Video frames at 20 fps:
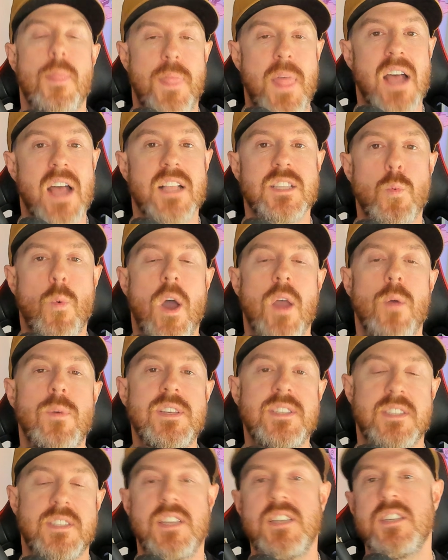That's why we
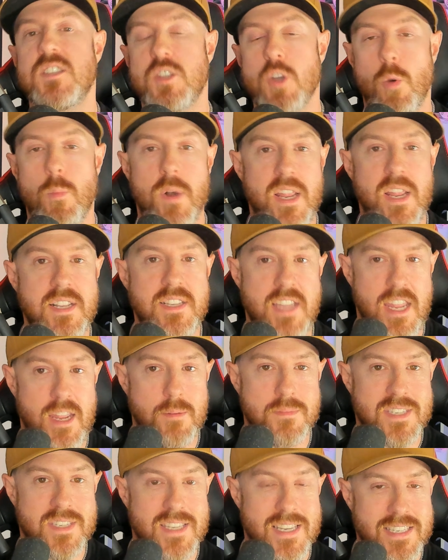see so many
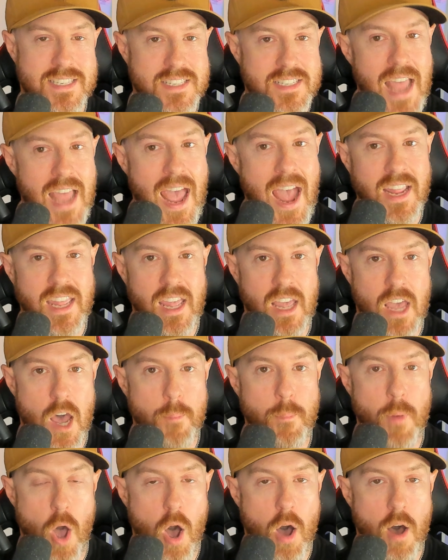teams stacking
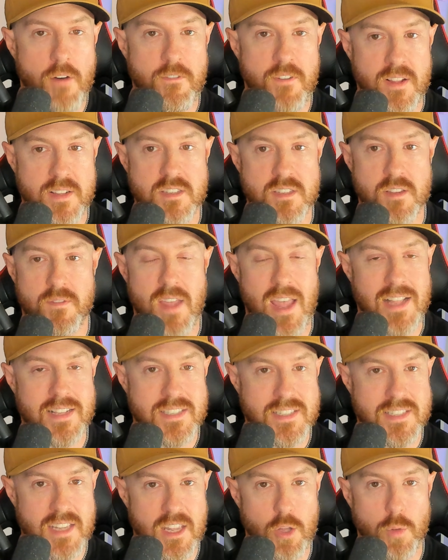up offensive and
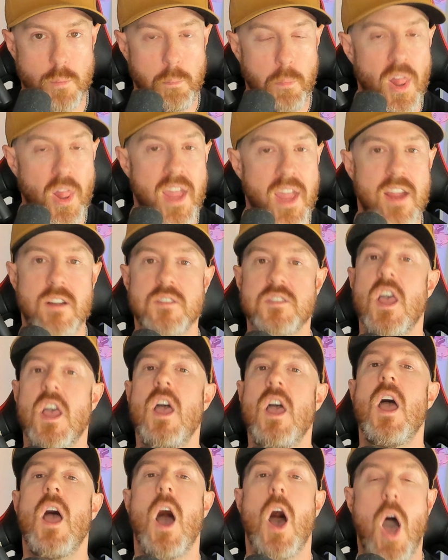skilled players
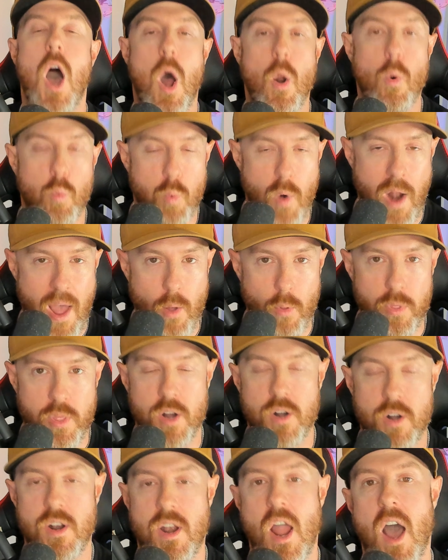around
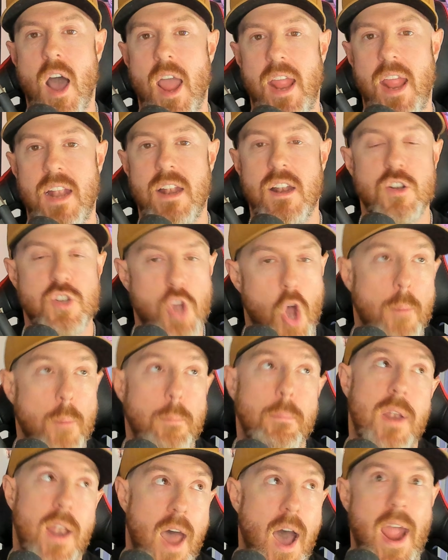their
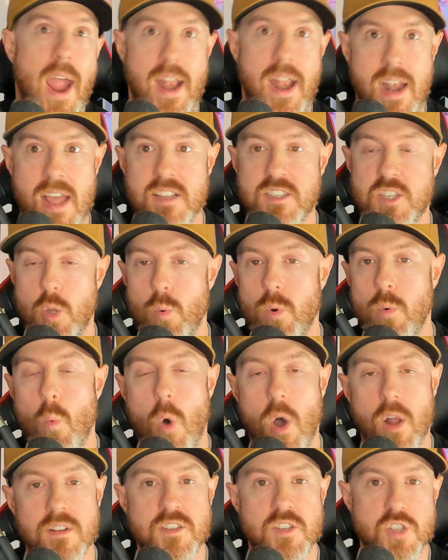top 9, as you would
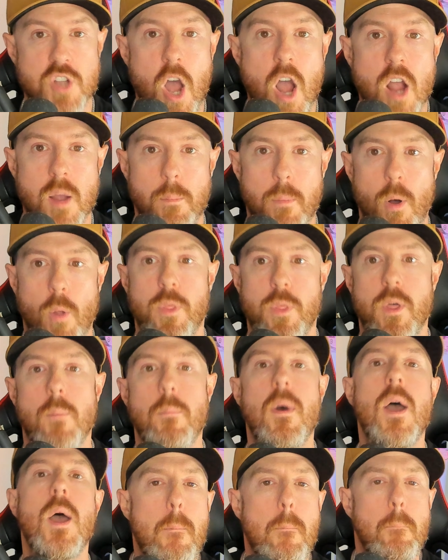want to talk about them.
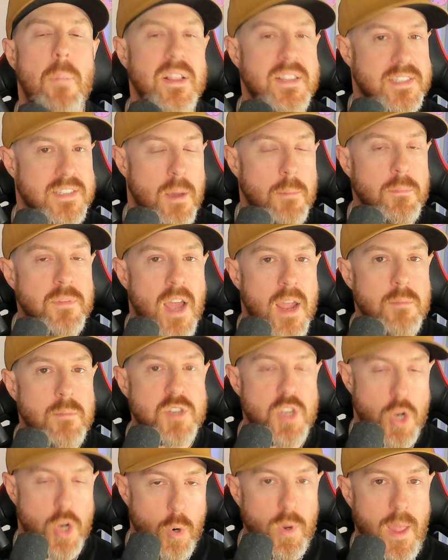But
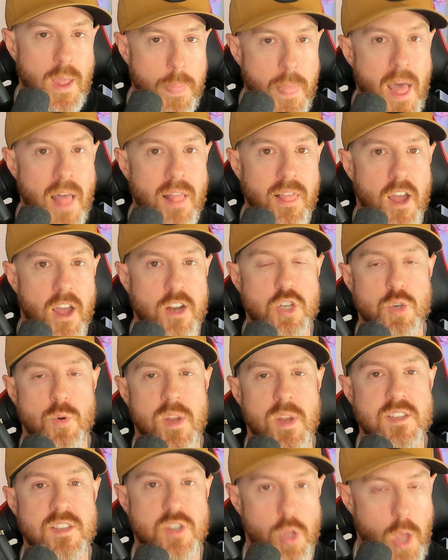sometimes you don't get that
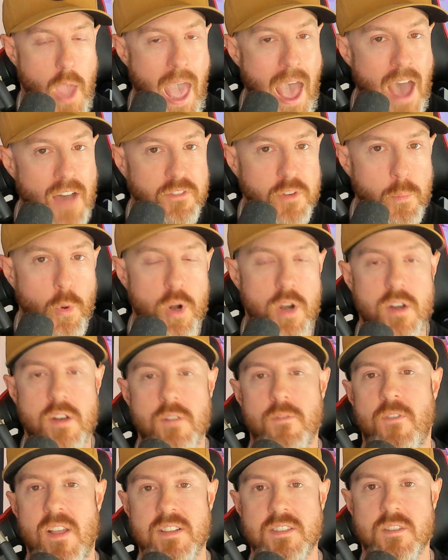luxury, so you have to put a
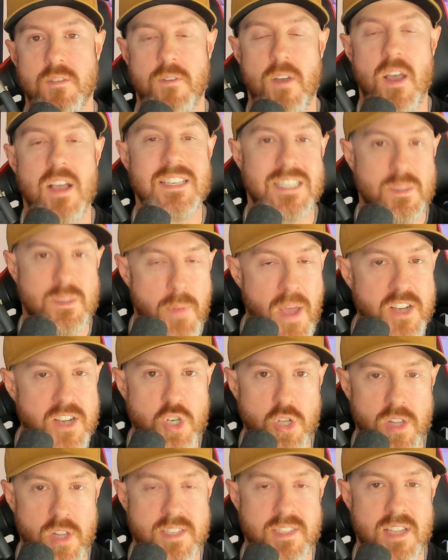defensive
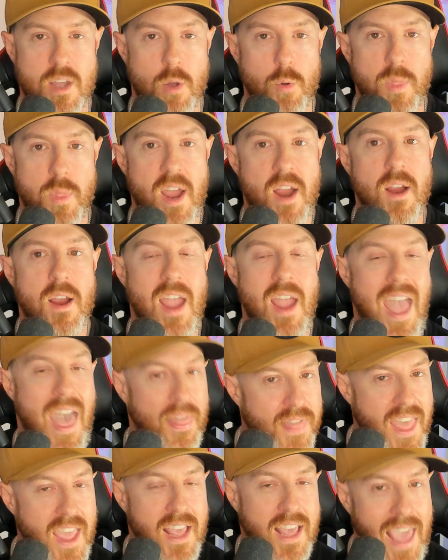specialist out there,
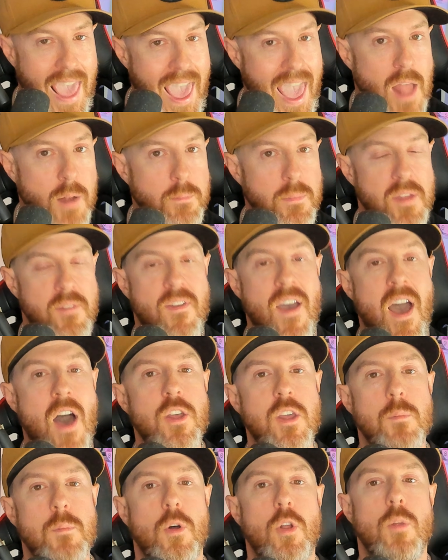and they can be
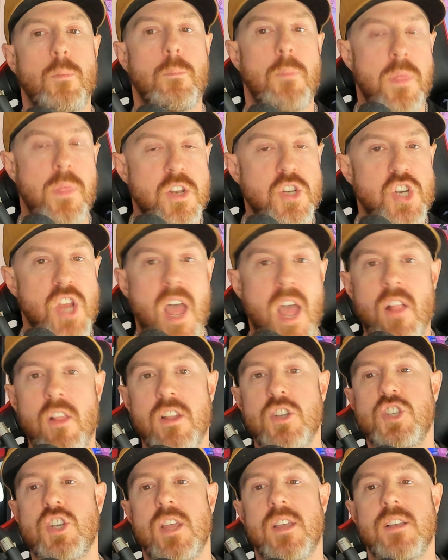valuable, but the
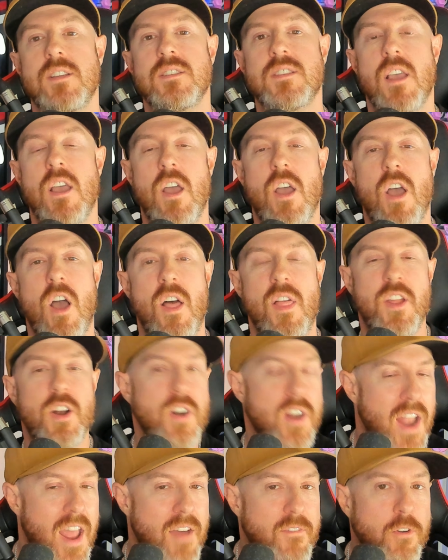challenge is they're
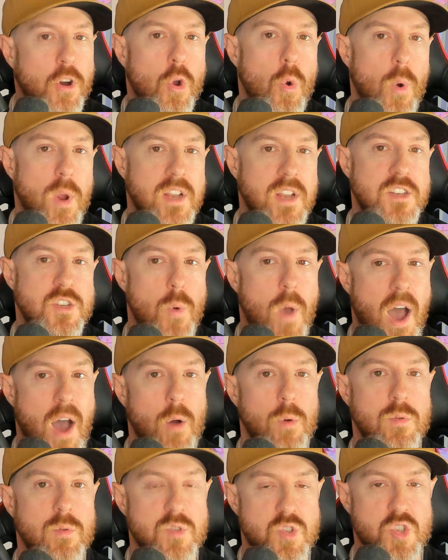never going to
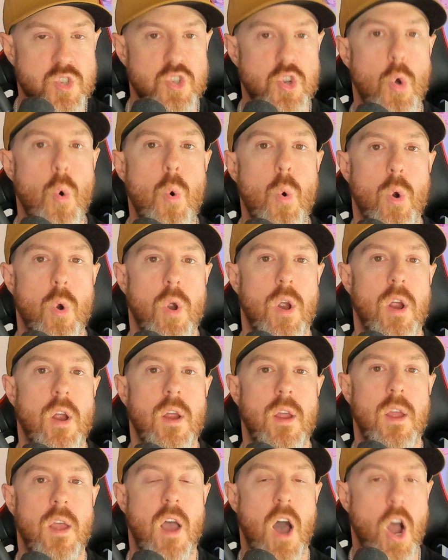outscore
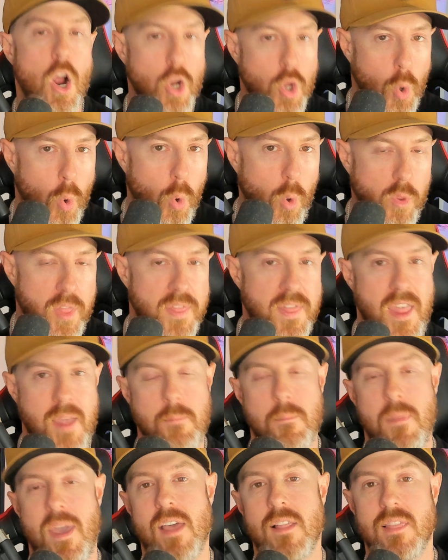a goal that they
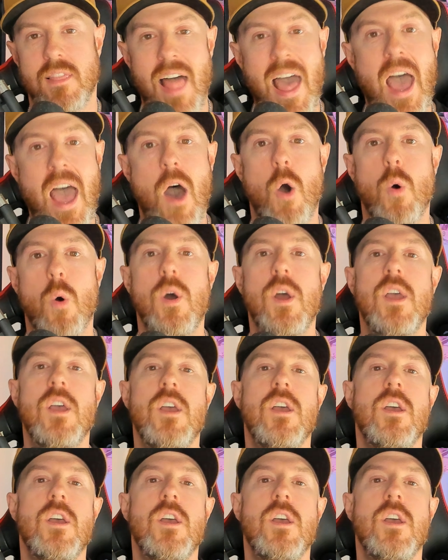may allow.